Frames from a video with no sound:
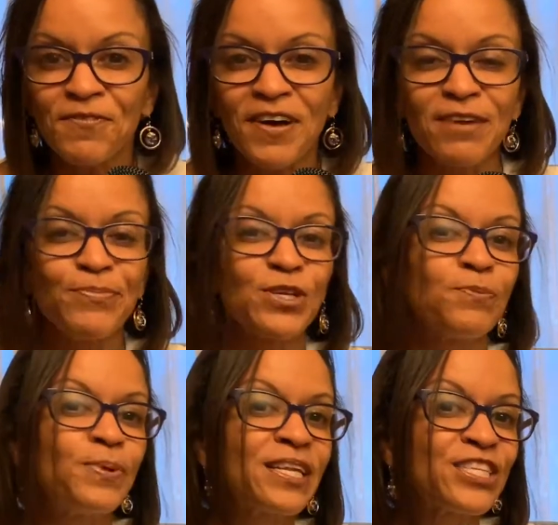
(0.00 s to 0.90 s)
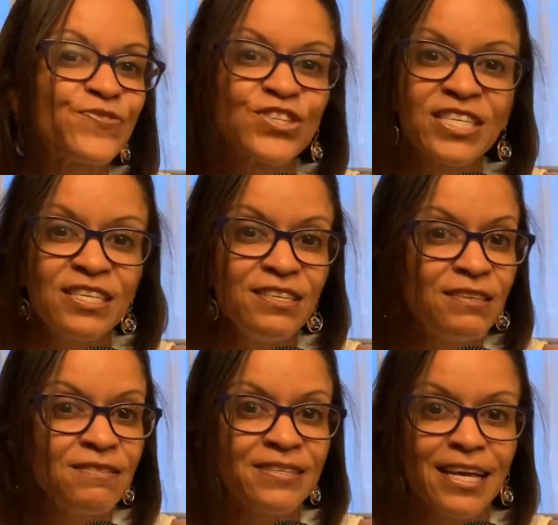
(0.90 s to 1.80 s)
I've been on pellets for 10
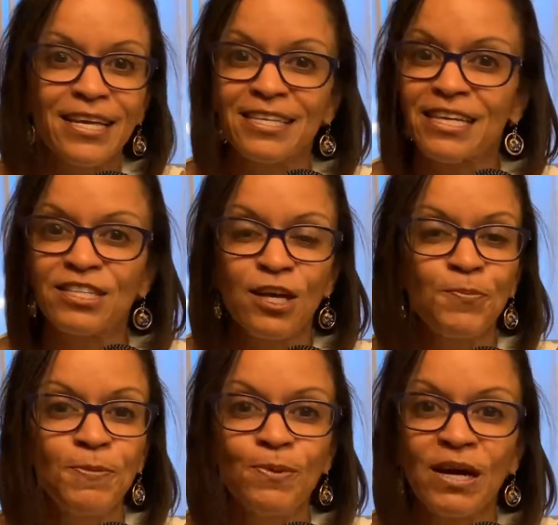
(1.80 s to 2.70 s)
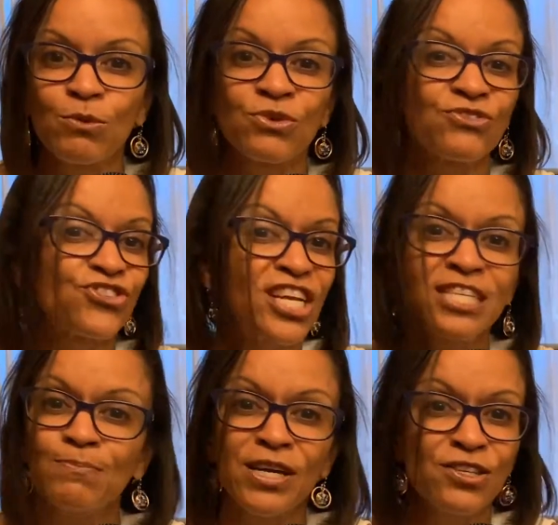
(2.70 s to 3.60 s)
years, and as I tell people, I will chase
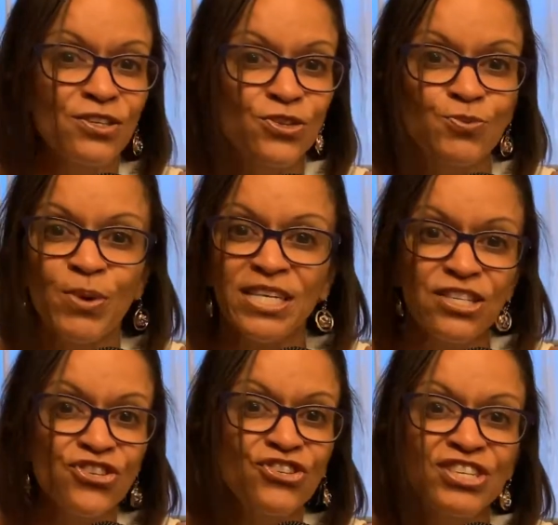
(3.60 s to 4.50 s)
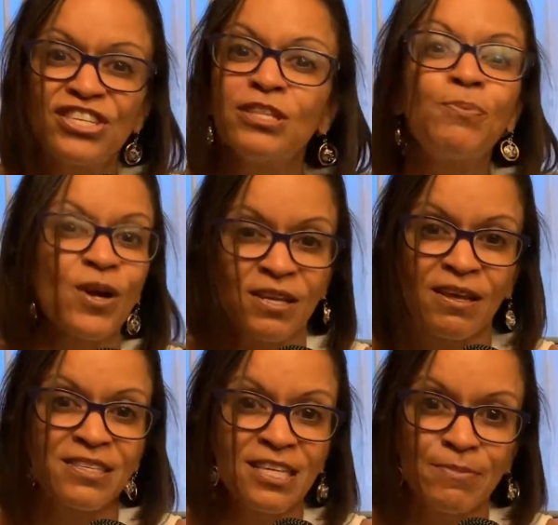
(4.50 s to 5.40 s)
my nurse practitioner into the parking
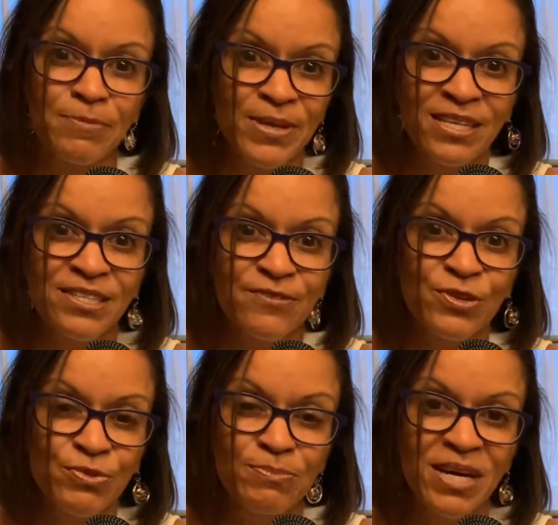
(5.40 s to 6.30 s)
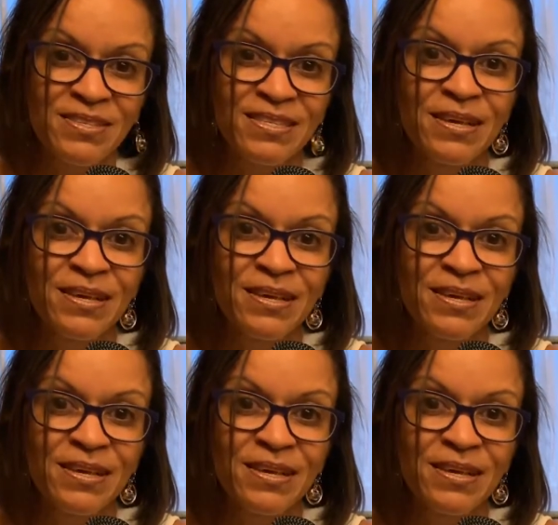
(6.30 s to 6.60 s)
lot to get my pellets every 3 months.